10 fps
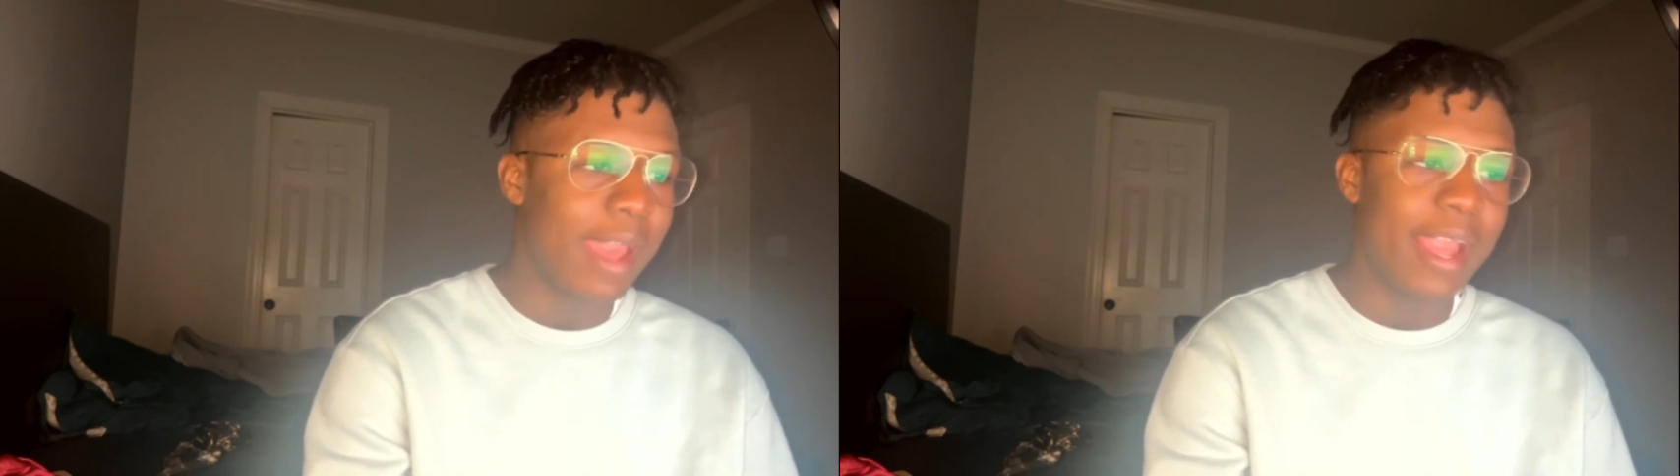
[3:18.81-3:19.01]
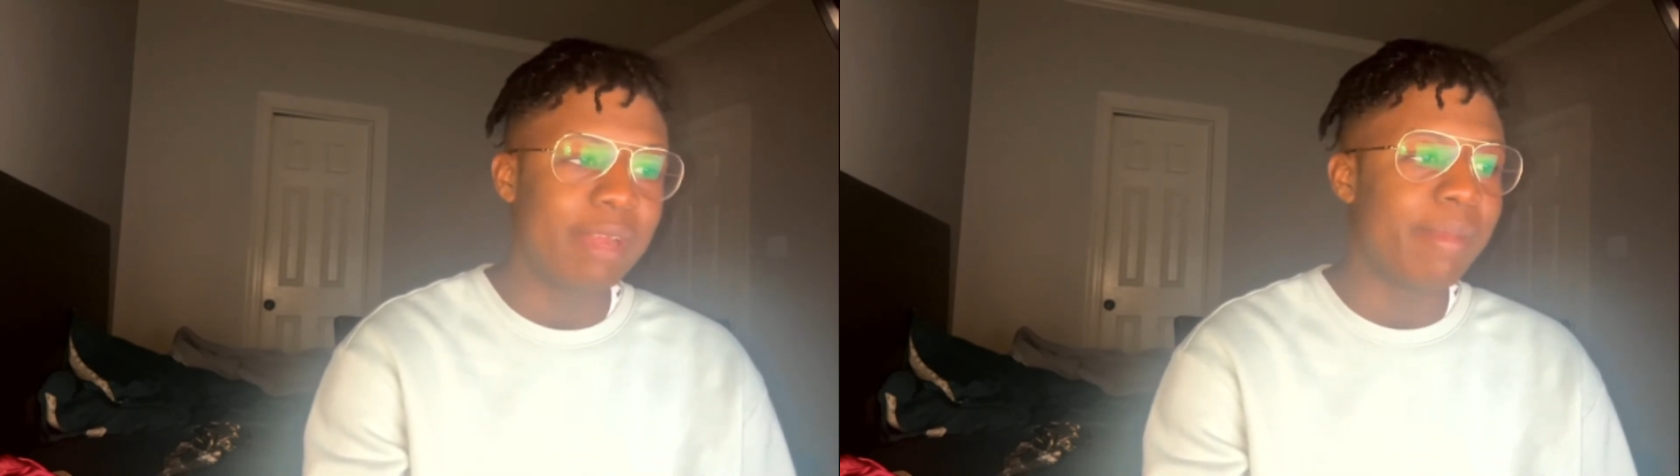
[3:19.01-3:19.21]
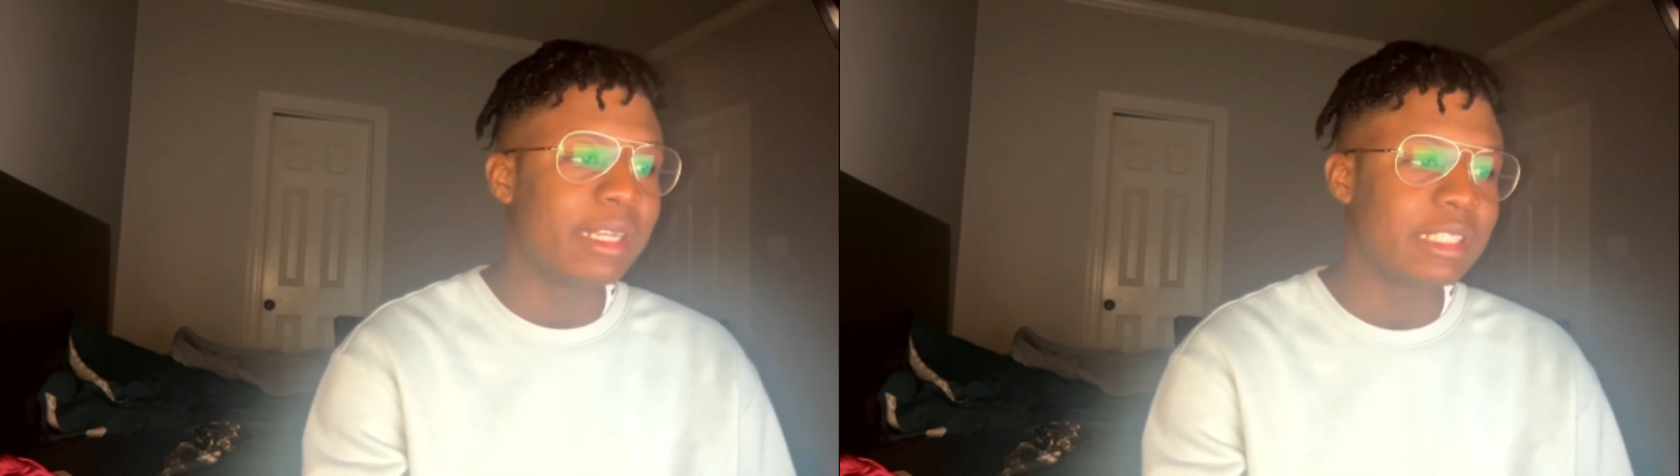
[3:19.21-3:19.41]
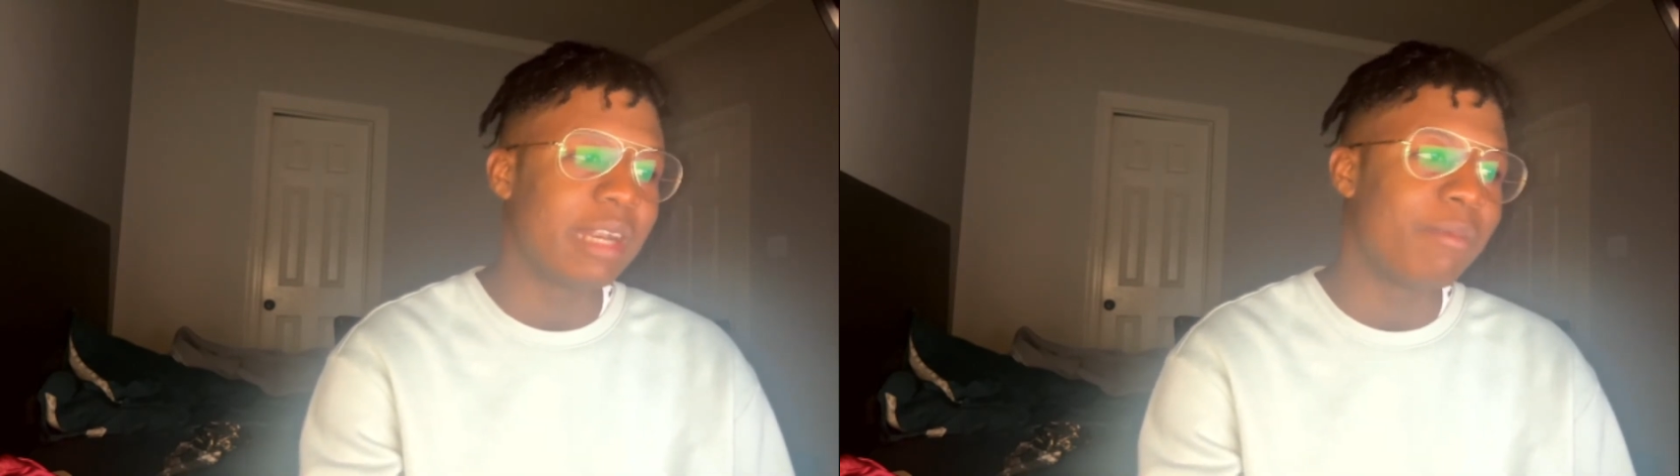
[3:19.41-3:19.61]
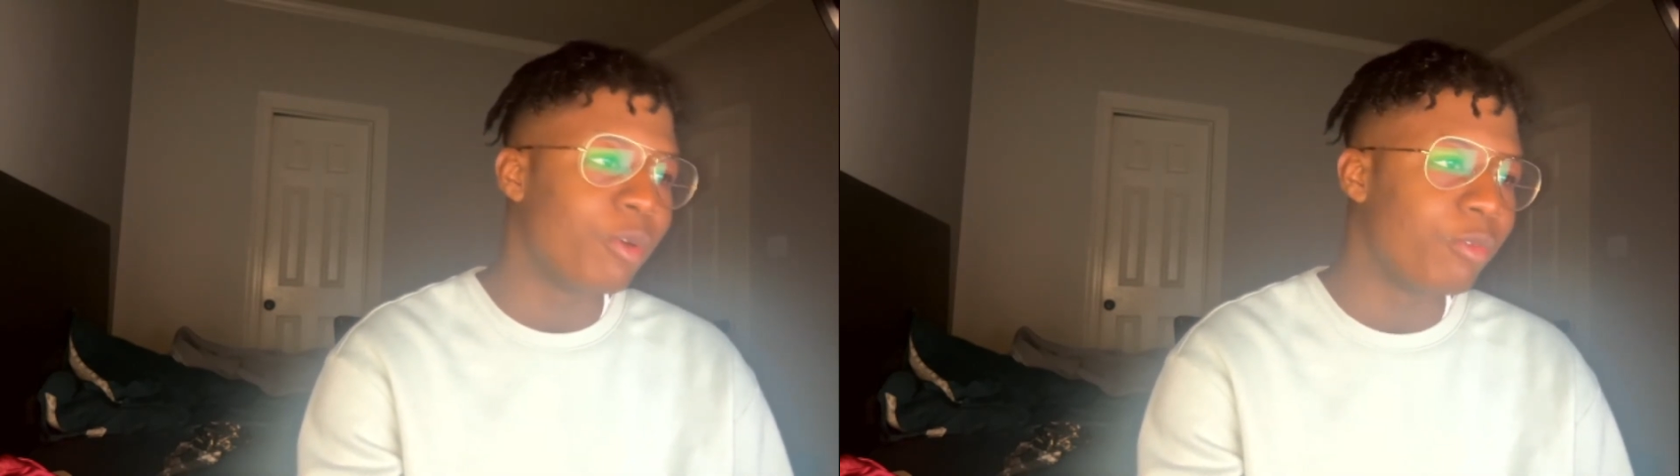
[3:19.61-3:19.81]
and Magic
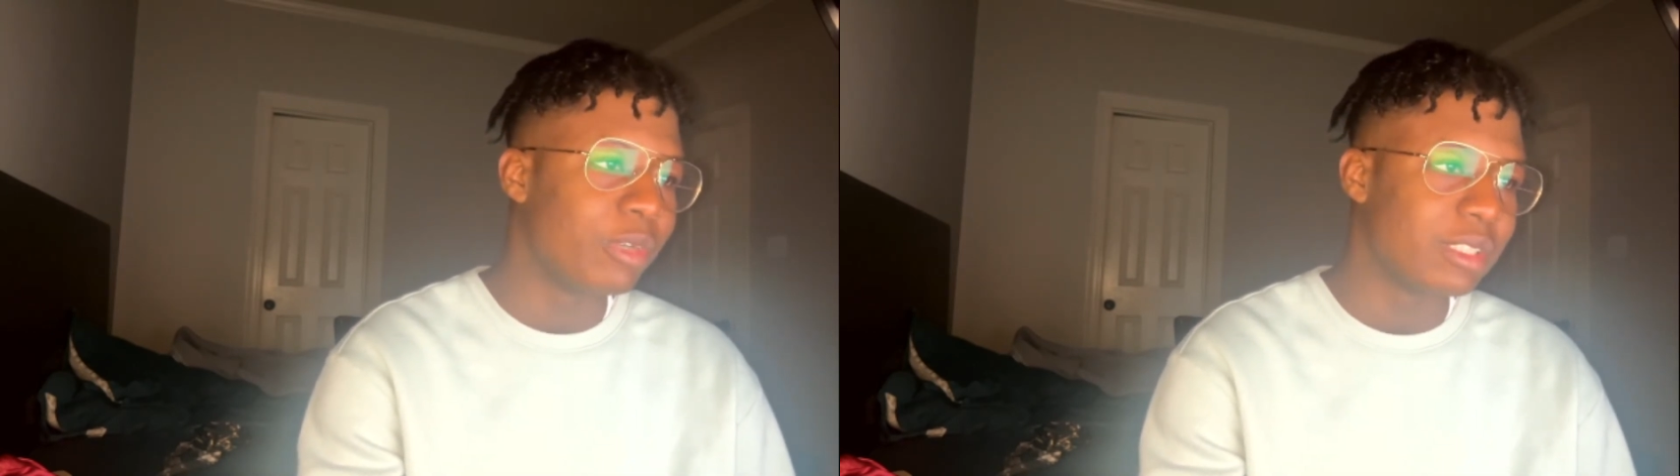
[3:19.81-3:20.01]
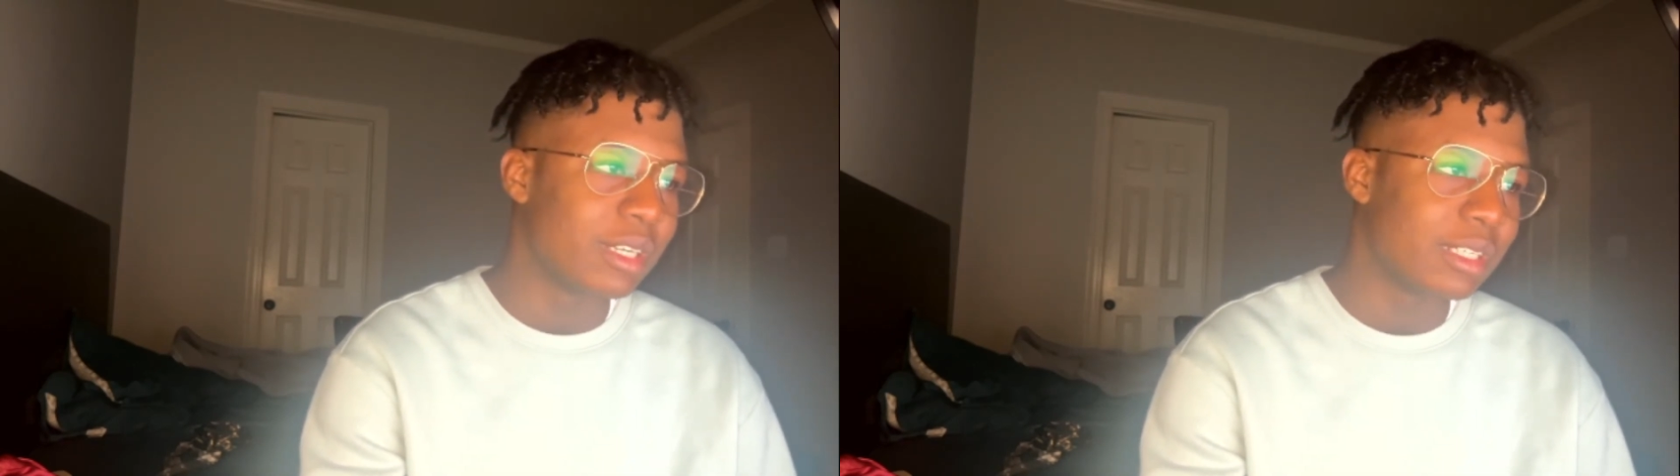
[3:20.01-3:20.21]
have more wins than